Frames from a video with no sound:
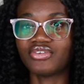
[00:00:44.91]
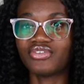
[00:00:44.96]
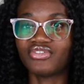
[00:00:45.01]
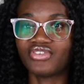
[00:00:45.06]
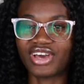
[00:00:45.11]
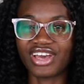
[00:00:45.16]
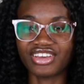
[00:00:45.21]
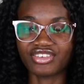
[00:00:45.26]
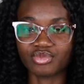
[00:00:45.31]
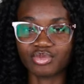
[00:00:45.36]

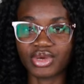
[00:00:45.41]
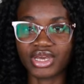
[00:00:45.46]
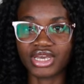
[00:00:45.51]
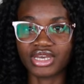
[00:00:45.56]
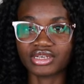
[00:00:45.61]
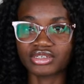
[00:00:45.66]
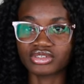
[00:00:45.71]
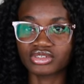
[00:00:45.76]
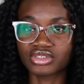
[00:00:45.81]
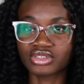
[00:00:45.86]
5
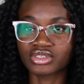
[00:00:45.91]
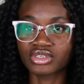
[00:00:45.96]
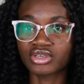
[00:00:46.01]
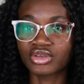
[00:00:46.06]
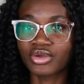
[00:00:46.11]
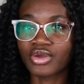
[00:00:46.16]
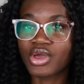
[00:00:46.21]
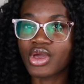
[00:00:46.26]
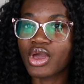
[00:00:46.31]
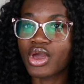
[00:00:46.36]
packs,
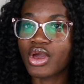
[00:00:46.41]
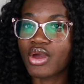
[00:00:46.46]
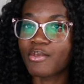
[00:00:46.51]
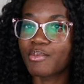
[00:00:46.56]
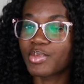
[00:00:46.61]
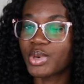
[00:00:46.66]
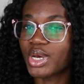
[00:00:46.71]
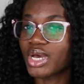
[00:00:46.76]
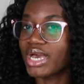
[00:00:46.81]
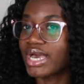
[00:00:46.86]

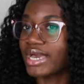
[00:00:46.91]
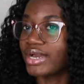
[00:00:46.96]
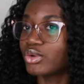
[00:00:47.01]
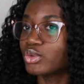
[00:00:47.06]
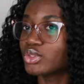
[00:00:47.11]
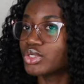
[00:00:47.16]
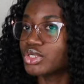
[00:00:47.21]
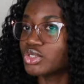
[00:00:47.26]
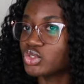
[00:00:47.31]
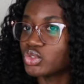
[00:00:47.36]
but I
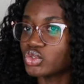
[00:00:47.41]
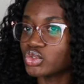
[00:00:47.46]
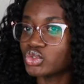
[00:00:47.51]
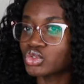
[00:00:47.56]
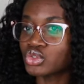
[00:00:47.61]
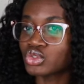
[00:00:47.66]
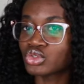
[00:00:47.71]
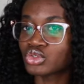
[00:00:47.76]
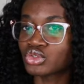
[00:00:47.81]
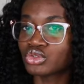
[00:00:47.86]
only
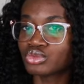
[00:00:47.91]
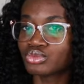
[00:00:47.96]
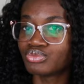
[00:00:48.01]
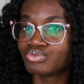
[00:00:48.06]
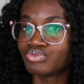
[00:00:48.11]
use